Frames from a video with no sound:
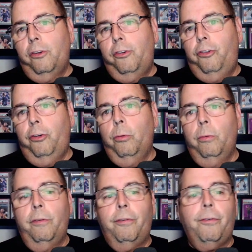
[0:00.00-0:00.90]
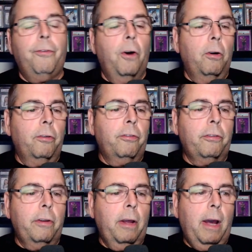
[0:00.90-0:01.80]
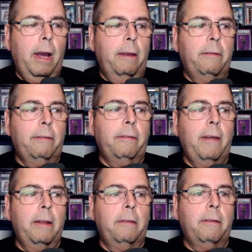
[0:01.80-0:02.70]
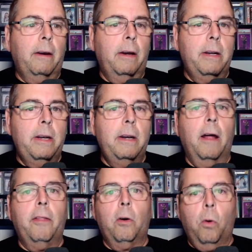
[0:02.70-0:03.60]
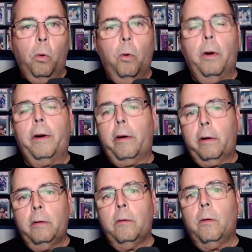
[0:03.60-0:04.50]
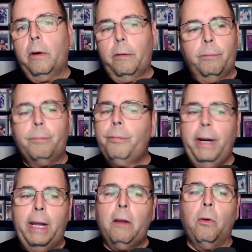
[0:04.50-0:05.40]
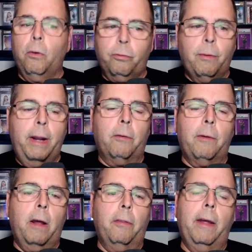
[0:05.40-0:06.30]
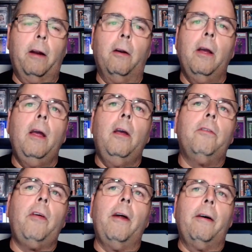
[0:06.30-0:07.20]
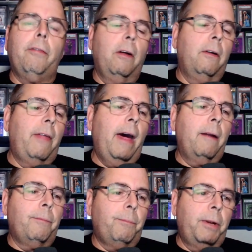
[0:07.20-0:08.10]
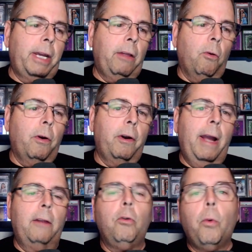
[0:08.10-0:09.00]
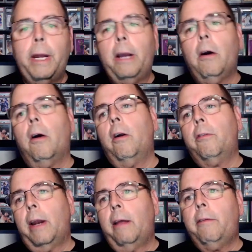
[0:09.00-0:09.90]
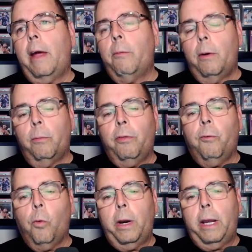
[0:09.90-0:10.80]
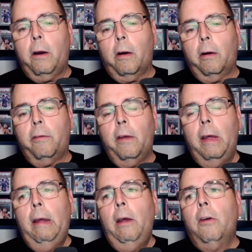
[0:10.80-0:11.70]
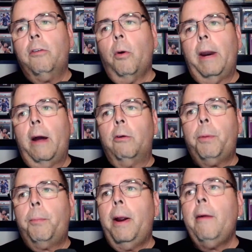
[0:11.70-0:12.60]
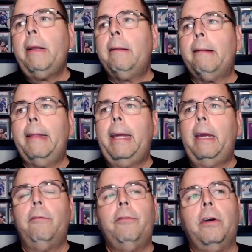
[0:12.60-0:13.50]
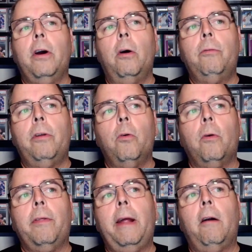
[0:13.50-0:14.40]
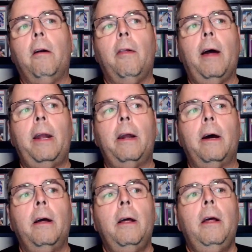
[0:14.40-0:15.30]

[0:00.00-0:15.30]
June 1st, I sent another order, or pretty close, right around there. So that particular order had 20 cards, and I sent one with 40 cards. So when I was preparing to leave to go to North Carolina,